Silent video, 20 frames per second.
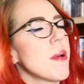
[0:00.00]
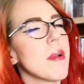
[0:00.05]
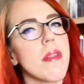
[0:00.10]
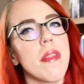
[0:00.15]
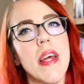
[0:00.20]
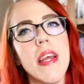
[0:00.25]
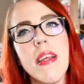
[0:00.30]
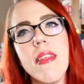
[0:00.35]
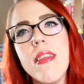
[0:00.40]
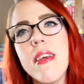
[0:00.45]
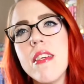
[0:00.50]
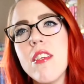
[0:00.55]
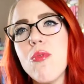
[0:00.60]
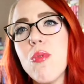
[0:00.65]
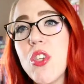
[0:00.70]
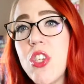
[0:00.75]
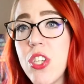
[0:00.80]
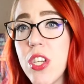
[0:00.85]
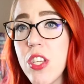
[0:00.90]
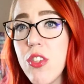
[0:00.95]
a book like
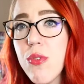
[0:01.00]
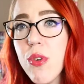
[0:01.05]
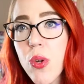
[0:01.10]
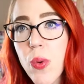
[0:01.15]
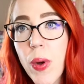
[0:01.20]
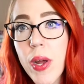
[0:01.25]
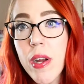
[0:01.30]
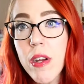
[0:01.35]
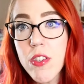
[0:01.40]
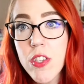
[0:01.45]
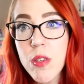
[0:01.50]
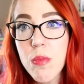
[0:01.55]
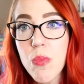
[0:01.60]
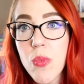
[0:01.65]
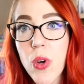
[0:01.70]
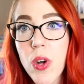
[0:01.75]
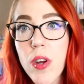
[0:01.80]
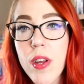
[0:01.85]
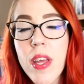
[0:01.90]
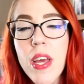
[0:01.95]
this, which does require
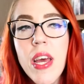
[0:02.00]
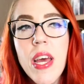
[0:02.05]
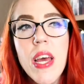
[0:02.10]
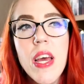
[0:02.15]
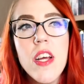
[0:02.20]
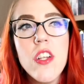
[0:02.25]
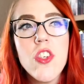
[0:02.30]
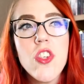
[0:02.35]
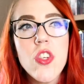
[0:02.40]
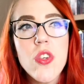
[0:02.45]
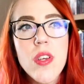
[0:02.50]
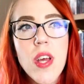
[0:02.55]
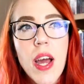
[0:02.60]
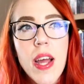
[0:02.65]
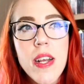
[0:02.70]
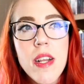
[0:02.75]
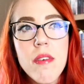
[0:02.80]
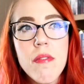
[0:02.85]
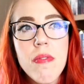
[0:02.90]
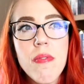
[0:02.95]
some work to
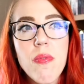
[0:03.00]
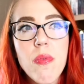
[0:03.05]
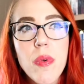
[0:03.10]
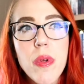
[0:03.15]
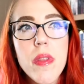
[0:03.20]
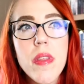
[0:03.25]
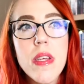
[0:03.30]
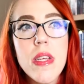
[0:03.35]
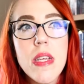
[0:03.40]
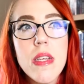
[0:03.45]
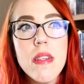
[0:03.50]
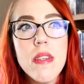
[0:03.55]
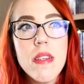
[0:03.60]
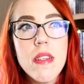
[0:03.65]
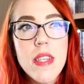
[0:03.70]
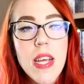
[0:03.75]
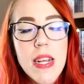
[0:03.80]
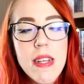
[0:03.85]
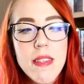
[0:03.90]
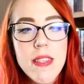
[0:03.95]
kind of really
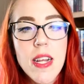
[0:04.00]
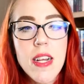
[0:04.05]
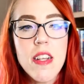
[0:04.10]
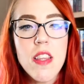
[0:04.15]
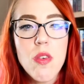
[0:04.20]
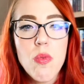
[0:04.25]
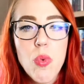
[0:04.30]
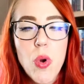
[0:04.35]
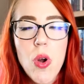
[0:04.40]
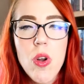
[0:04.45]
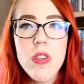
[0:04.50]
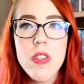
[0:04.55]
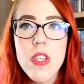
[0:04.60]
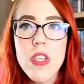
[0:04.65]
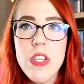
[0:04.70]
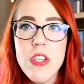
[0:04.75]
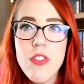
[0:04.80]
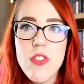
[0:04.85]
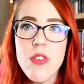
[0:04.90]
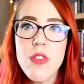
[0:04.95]
dissect the
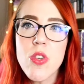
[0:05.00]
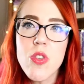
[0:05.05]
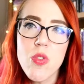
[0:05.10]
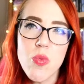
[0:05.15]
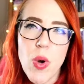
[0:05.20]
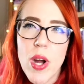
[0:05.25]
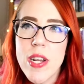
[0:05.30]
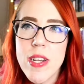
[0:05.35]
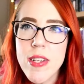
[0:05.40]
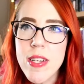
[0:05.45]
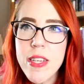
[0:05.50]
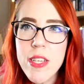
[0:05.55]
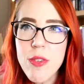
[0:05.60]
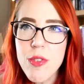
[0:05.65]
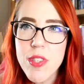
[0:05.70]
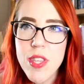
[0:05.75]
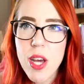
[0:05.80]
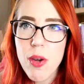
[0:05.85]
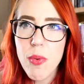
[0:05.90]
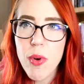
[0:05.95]
words that he's using. Why did he
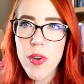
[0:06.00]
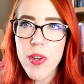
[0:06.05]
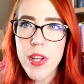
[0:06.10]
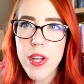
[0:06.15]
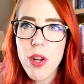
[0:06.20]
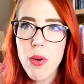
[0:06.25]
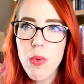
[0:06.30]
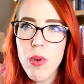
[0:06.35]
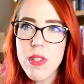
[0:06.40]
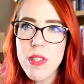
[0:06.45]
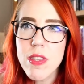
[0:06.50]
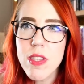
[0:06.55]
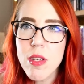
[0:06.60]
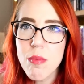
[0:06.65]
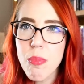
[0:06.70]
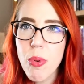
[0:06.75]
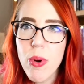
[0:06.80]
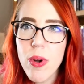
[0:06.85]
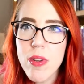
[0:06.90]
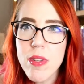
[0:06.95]
use that word here? What's
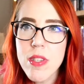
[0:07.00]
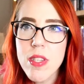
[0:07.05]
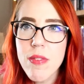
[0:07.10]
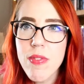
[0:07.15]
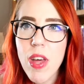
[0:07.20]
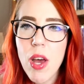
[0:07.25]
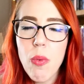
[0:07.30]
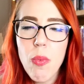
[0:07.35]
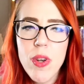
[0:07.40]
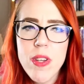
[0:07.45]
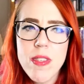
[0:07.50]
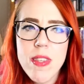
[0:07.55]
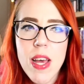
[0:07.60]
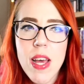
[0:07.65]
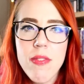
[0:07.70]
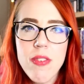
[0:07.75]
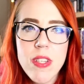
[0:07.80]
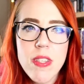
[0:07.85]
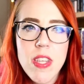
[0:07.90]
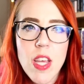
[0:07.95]
the importance of that? What does
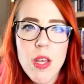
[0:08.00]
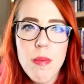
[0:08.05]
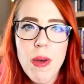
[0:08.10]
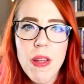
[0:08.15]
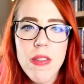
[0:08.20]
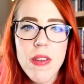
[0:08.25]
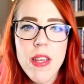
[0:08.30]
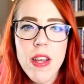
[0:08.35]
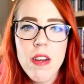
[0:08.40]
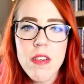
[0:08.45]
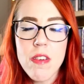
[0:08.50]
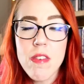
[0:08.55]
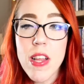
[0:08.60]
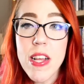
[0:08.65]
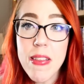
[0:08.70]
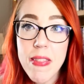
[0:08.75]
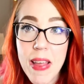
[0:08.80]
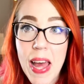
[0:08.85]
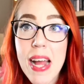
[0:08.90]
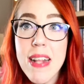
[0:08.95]
that have to say about the character?
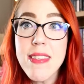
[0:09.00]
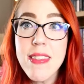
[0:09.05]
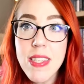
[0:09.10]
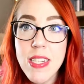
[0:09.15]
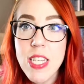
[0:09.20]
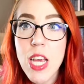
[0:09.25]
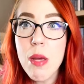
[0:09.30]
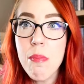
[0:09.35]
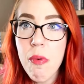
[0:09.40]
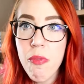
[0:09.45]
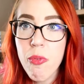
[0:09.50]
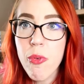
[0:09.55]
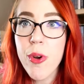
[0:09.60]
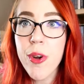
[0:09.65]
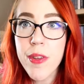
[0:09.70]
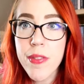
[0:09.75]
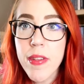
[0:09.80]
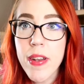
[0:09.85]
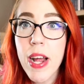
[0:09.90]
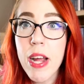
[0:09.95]
Like, that's the type of
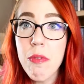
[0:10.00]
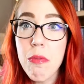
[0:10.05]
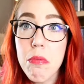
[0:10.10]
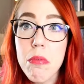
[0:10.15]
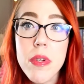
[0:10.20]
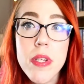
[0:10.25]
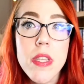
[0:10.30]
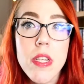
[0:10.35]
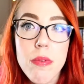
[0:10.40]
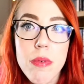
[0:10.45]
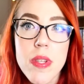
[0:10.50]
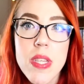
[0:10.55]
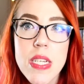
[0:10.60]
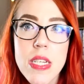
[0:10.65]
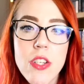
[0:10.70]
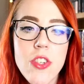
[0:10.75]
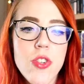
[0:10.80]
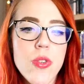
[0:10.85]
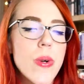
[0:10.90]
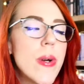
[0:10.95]
work that I really,
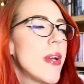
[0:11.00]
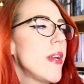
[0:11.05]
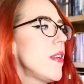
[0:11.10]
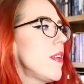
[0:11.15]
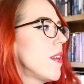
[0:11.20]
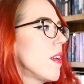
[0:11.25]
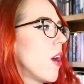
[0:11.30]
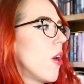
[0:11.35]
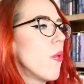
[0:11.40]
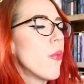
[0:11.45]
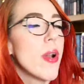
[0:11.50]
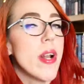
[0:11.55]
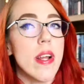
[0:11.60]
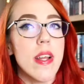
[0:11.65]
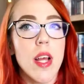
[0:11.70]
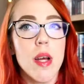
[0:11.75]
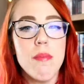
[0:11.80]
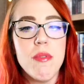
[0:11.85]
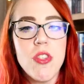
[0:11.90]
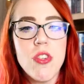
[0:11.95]
really enjoy, you know, when
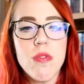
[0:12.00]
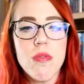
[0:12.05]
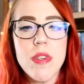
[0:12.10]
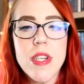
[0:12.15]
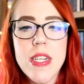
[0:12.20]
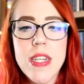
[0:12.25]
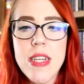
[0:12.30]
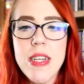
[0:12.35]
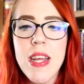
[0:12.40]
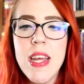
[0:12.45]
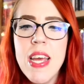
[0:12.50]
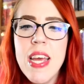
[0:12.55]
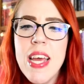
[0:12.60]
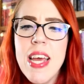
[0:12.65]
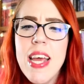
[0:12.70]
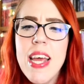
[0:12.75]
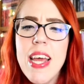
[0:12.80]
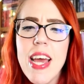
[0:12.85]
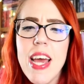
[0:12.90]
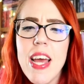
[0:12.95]
it comes to reading.
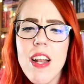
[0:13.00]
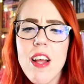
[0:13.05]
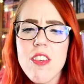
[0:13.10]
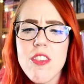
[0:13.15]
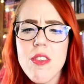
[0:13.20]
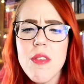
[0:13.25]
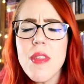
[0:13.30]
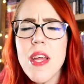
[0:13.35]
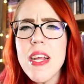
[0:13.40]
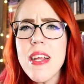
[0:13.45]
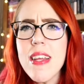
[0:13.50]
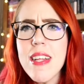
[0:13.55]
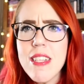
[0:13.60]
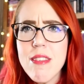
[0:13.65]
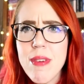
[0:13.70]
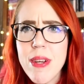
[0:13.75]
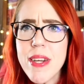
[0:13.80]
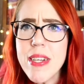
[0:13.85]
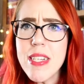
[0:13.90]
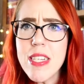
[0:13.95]
And also, like,
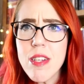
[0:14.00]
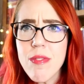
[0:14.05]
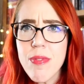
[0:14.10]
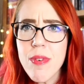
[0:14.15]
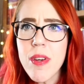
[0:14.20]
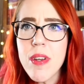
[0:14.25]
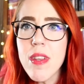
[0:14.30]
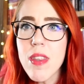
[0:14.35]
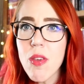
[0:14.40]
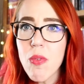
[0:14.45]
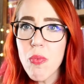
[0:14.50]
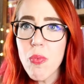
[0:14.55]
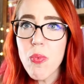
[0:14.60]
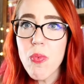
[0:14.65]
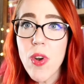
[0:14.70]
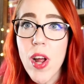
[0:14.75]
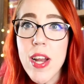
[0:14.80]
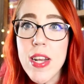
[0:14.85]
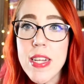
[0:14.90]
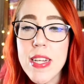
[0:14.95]
it's very different, the
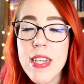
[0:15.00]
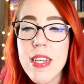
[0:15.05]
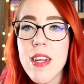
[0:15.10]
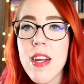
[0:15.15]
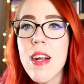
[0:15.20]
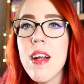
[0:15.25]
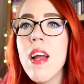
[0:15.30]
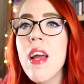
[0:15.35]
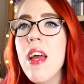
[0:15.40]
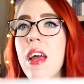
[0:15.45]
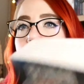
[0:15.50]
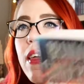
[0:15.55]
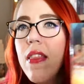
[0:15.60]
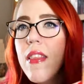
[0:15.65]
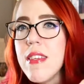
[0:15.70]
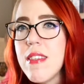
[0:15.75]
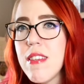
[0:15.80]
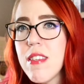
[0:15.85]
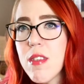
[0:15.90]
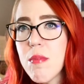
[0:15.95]
writing here.
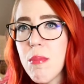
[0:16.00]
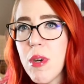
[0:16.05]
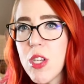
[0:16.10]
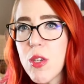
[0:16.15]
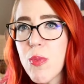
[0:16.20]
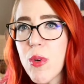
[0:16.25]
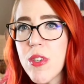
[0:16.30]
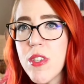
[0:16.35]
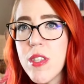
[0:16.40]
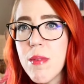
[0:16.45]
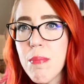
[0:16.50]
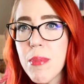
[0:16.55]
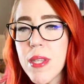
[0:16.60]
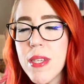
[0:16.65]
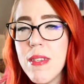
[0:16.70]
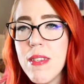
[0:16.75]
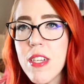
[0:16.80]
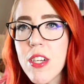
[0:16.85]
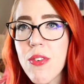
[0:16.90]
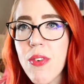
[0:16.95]
This is a much more
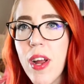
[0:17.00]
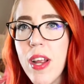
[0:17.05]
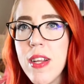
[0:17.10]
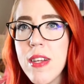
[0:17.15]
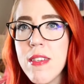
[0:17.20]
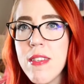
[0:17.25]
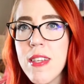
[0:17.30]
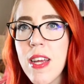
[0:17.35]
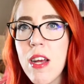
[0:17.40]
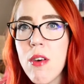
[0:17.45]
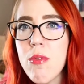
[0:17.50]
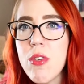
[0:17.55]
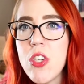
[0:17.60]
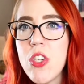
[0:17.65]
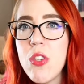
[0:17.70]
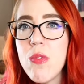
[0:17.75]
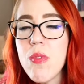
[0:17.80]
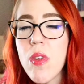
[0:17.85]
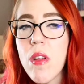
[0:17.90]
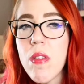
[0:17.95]
simplistic writing style,
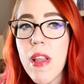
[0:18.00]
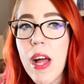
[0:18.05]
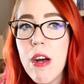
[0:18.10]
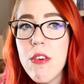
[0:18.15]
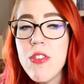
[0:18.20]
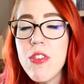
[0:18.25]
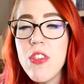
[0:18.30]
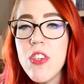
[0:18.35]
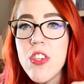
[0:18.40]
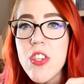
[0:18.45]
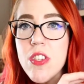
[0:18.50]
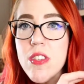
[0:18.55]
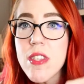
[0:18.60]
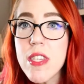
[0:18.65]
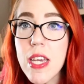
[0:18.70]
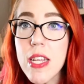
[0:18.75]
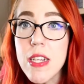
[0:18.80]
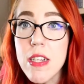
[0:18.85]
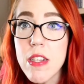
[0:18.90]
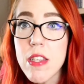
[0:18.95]
which allows you to
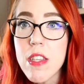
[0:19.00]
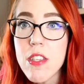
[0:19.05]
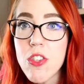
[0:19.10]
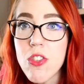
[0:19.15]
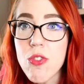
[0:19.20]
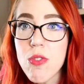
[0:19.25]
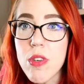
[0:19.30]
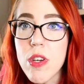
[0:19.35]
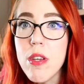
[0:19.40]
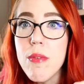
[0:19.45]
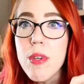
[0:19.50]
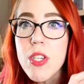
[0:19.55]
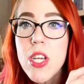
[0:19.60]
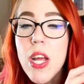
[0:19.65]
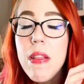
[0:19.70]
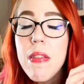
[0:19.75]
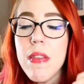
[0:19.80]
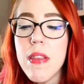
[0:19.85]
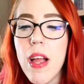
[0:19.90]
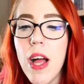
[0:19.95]
just get into the story,
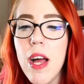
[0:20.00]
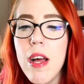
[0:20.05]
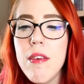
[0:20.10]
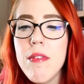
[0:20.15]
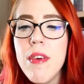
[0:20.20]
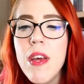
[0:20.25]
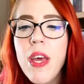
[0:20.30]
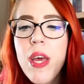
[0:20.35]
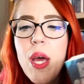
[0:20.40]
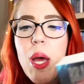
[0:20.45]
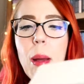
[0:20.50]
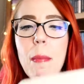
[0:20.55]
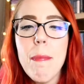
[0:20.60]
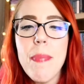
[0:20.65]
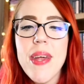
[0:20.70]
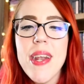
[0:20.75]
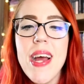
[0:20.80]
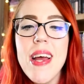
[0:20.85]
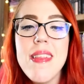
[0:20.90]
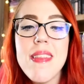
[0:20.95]
which I love.
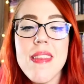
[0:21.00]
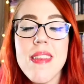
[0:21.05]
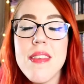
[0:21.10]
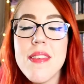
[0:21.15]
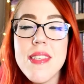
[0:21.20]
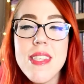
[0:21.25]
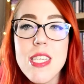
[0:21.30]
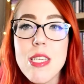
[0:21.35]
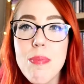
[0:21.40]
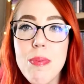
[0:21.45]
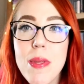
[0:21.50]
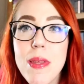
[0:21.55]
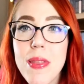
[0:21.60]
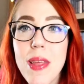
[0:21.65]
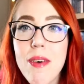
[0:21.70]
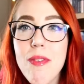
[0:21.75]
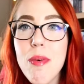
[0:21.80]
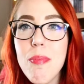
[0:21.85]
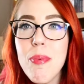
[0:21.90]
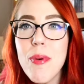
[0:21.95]
But I deeply
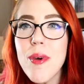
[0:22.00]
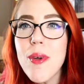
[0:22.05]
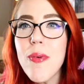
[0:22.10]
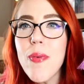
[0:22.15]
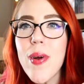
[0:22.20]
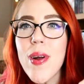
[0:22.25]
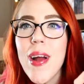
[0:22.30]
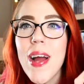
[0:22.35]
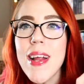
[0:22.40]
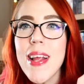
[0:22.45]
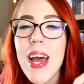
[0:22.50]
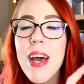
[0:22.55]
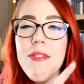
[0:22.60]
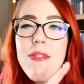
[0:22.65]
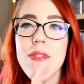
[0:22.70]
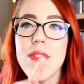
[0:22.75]
love a book where I